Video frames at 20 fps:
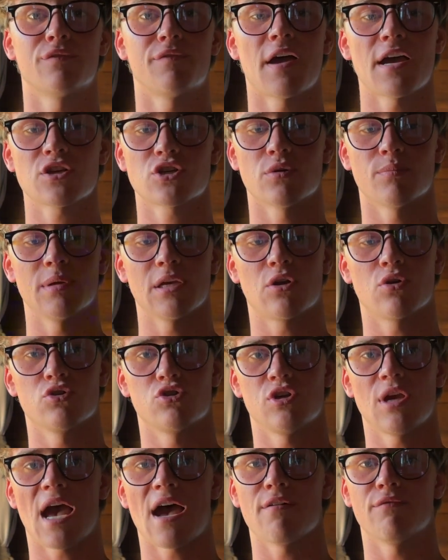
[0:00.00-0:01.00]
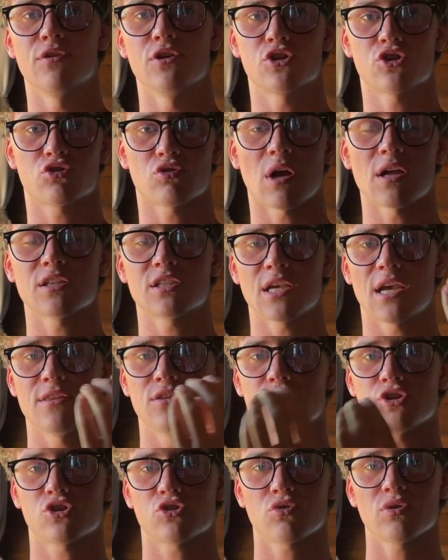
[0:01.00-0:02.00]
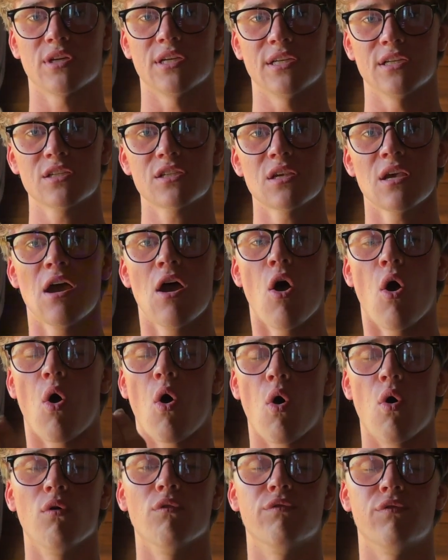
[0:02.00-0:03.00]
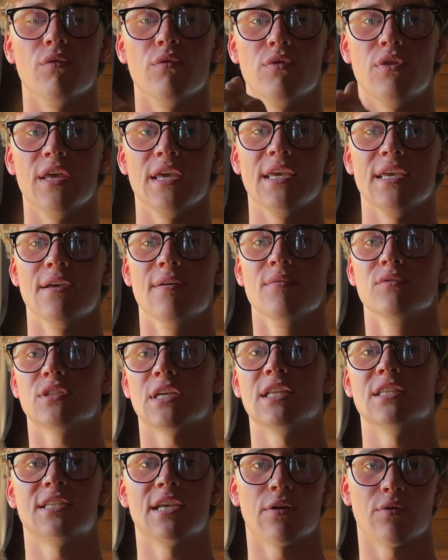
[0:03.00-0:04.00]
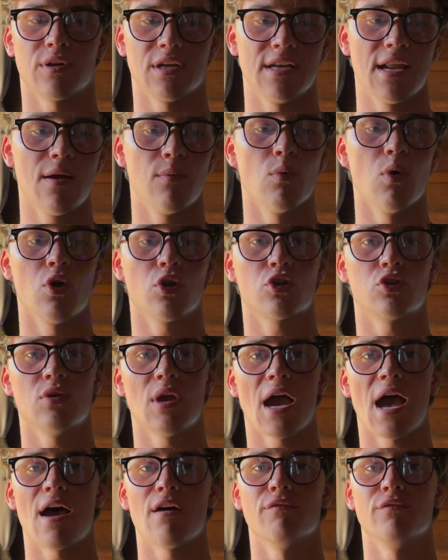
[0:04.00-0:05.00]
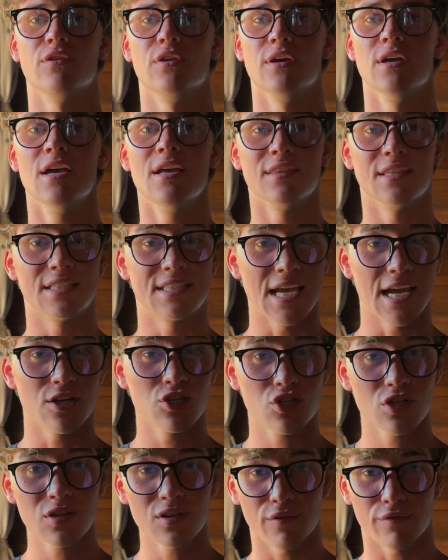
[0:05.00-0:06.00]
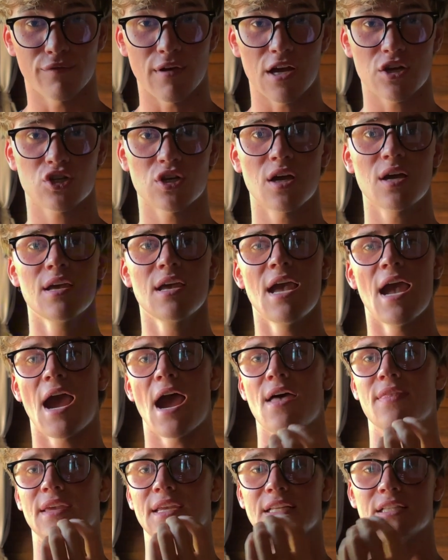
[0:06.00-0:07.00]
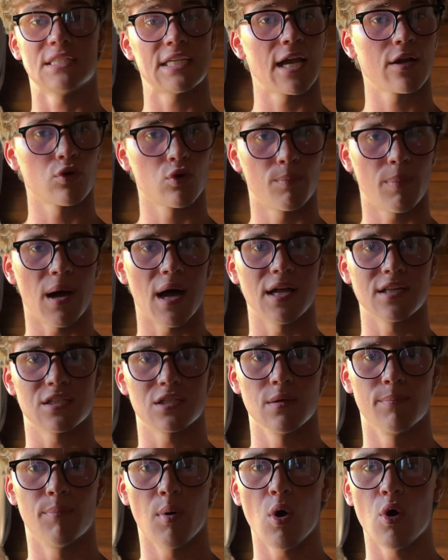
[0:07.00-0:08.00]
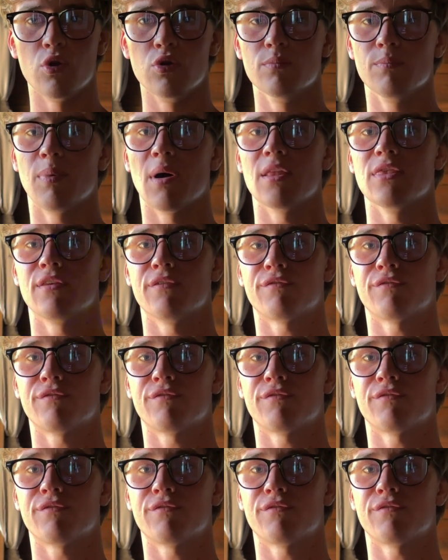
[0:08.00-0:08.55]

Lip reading: fascia because you have the struts and the strings of the tensegrity network. You have the tension, the fascia, and the integral parts, the bone, but the